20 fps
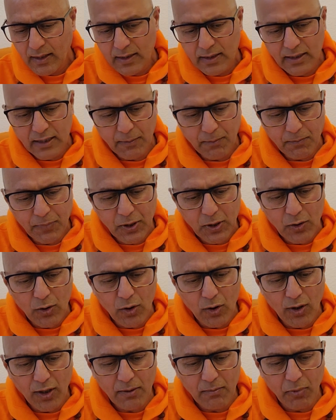The
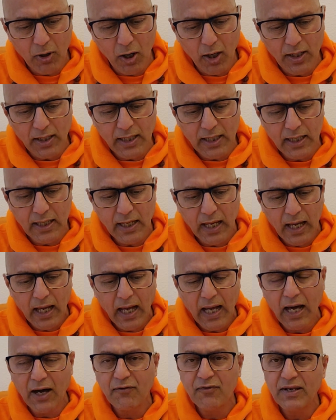pure body
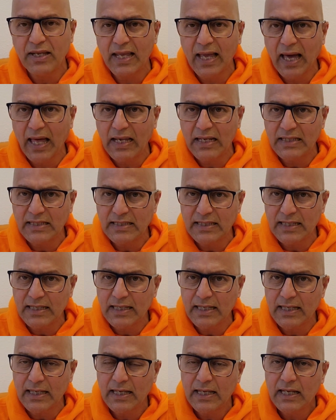of
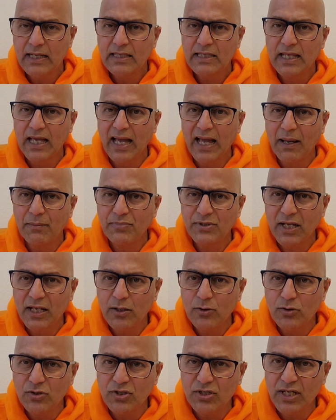reality, the
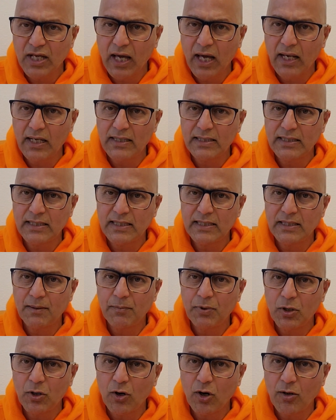absolute reality, the
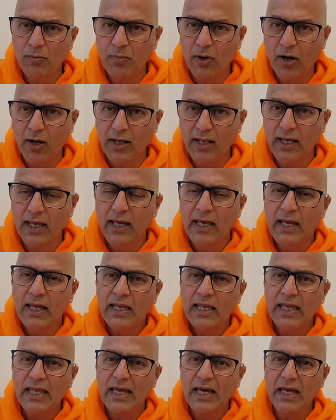pure body.
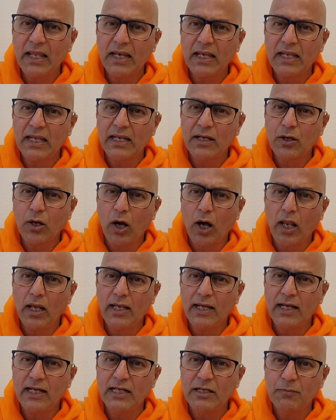Here, in
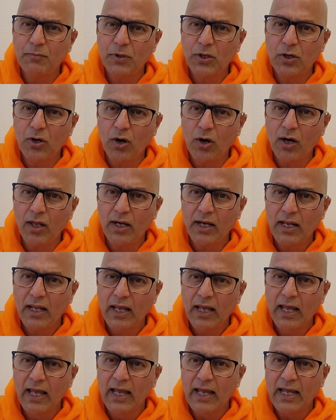calling it pure,
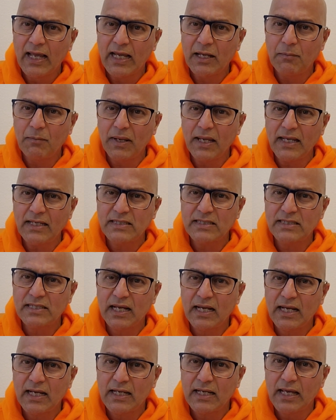it means
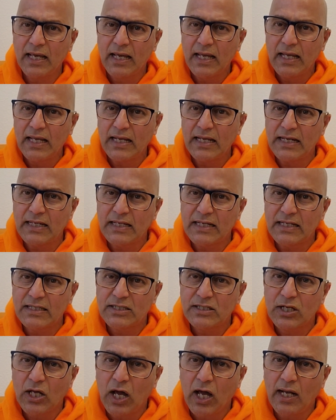that it is
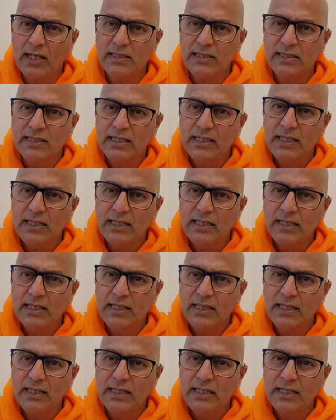not